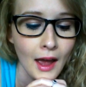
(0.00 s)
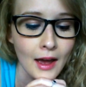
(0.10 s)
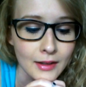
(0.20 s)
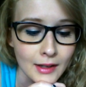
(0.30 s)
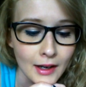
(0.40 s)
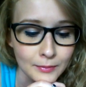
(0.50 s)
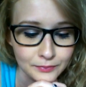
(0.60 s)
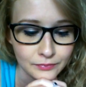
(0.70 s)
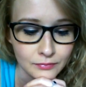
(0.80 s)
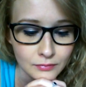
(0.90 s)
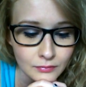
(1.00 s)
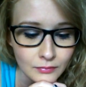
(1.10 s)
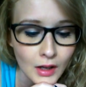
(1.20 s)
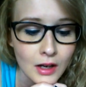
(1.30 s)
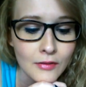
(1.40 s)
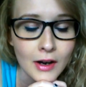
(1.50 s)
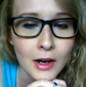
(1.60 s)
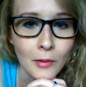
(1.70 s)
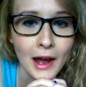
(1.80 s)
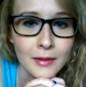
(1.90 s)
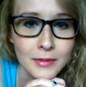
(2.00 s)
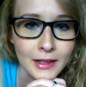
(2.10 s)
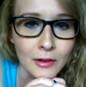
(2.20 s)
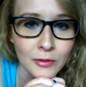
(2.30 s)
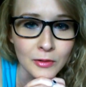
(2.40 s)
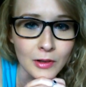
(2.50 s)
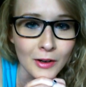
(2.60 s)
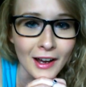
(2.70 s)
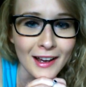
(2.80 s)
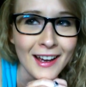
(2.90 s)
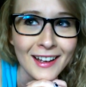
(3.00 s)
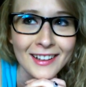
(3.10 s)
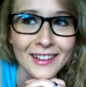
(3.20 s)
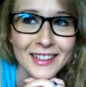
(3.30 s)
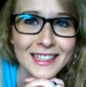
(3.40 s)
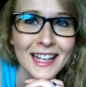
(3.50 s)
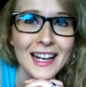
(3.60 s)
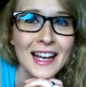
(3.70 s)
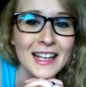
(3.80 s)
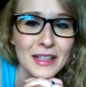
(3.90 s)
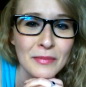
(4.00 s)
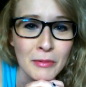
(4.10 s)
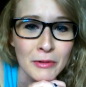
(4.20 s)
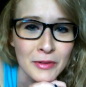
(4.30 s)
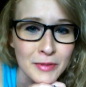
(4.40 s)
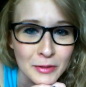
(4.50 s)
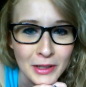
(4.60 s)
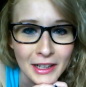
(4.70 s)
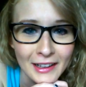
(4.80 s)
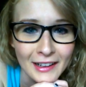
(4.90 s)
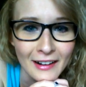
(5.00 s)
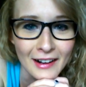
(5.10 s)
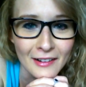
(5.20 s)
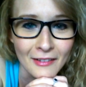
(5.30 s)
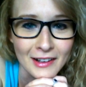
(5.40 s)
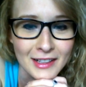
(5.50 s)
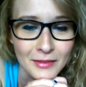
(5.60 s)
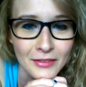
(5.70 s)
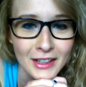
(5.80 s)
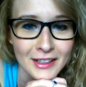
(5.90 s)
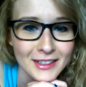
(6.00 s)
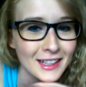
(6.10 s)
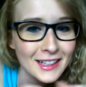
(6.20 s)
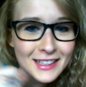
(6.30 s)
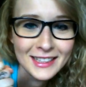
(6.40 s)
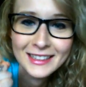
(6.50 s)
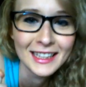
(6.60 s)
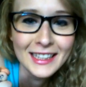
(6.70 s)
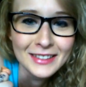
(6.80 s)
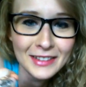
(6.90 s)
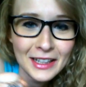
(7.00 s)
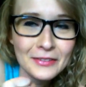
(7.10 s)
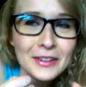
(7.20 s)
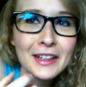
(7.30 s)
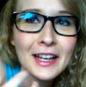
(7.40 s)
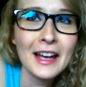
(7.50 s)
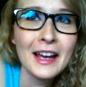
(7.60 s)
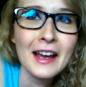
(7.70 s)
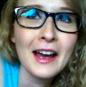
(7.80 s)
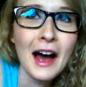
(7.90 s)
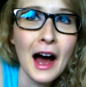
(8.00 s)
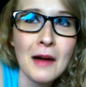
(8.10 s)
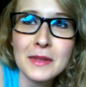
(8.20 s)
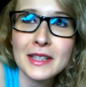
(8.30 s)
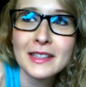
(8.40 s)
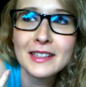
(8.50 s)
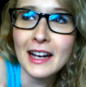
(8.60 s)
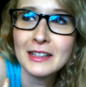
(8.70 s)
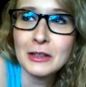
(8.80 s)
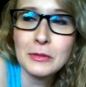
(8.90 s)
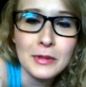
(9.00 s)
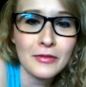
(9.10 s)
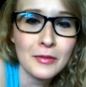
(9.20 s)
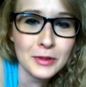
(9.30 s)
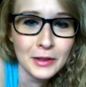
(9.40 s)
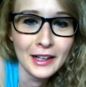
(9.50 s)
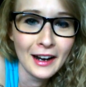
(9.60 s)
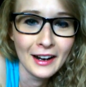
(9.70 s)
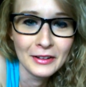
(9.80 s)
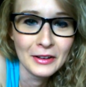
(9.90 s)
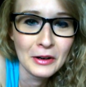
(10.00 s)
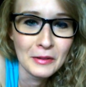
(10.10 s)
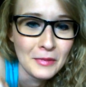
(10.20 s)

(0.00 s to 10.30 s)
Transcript: And um, on a very random side note, I noticed that some people from Sweden are watching my videos, and that just excites me. I feel like I'm just I should be from Sweden. I don't know.